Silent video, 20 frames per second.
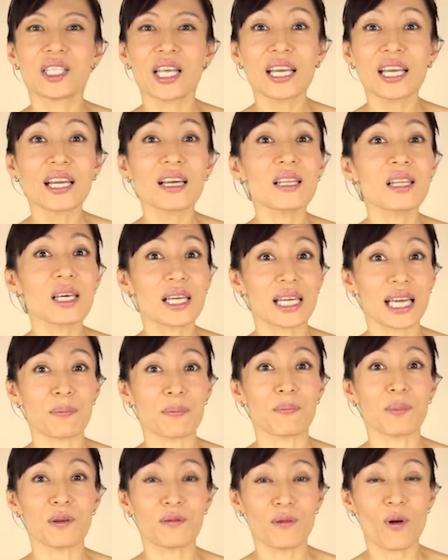Take a look
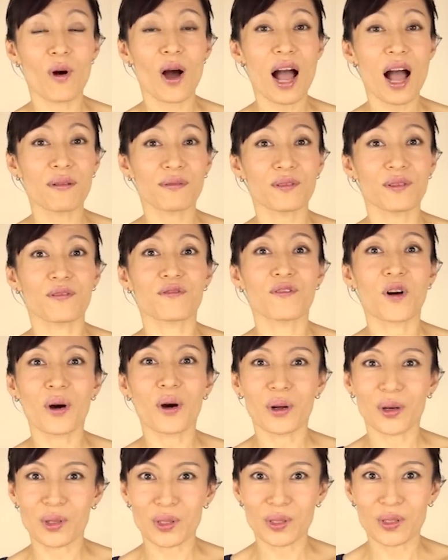at before after
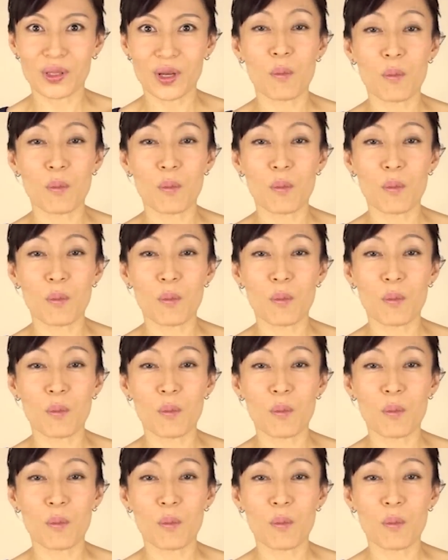photos